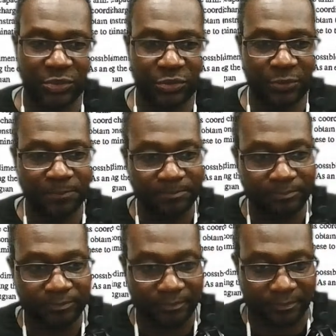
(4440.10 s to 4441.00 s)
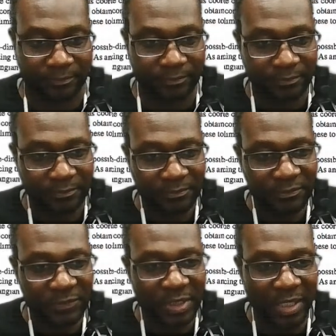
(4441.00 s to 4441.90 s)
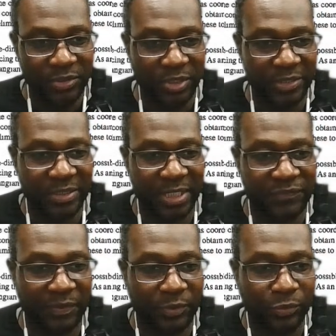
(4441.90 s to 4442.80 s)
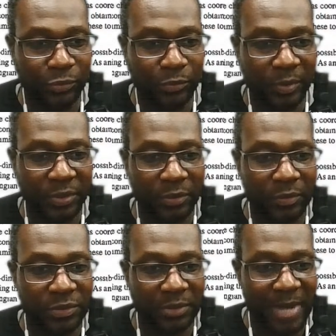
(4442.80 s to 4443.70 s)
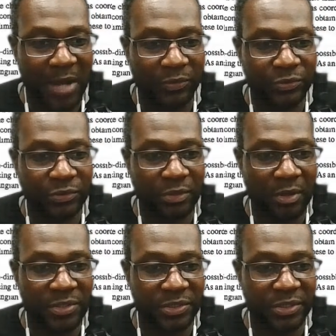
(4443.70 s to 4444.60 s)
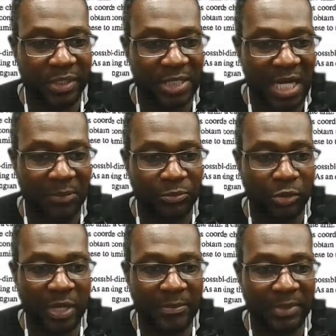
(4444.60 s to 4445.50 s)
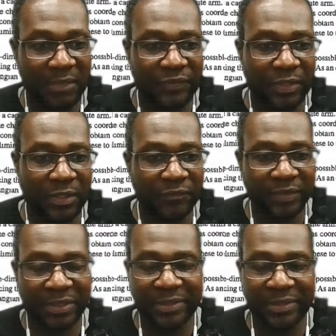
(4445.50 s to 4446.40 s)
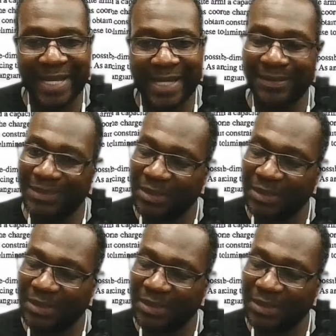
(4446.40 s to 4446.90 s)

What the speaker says: cluster. And Shanak said, that's very cool. What do you use to model stars? Is there a lot of programming involved in that?